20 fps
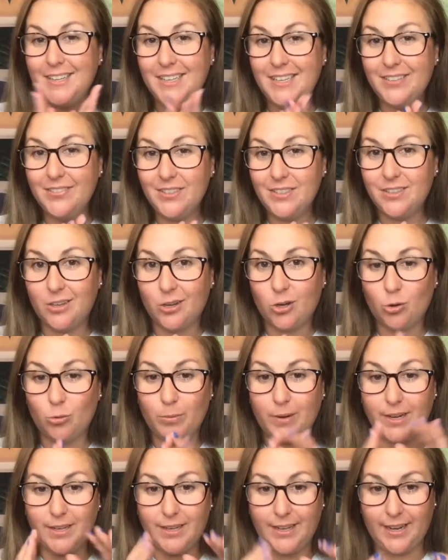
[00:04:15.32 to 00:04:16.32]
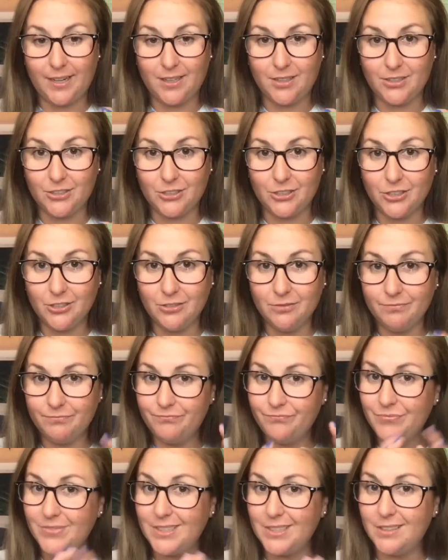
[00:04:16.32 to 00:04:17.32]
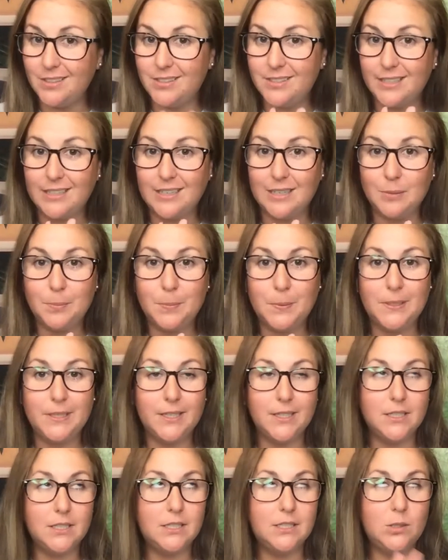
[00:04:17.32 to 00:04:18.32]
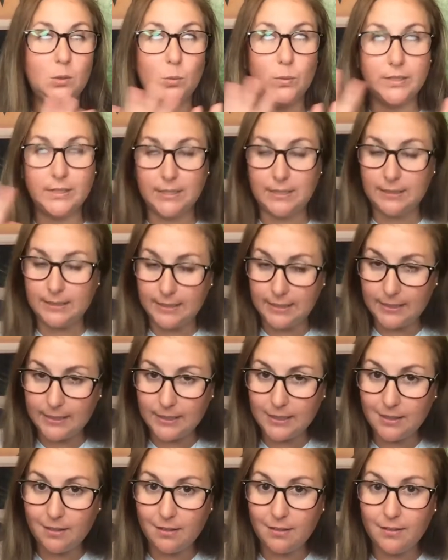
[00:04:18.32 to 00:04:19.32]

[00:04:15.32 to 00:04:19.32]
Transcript: Even though my calendar is set up exquisitely,